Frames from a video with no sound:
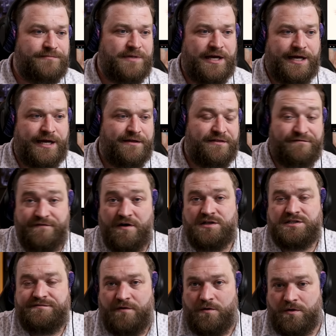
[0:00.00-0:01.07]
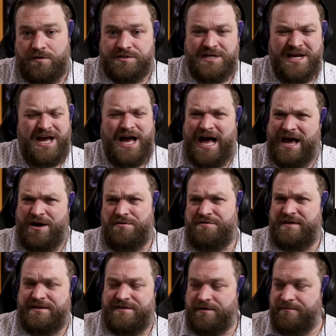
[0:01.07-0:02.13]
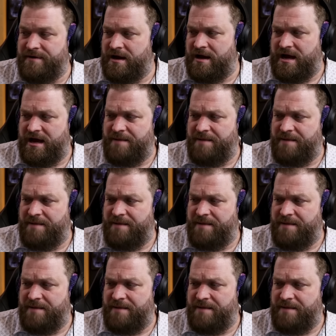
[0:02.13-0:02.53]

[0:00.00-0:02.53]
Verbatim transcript: uh, the false folds. I don't think the uh,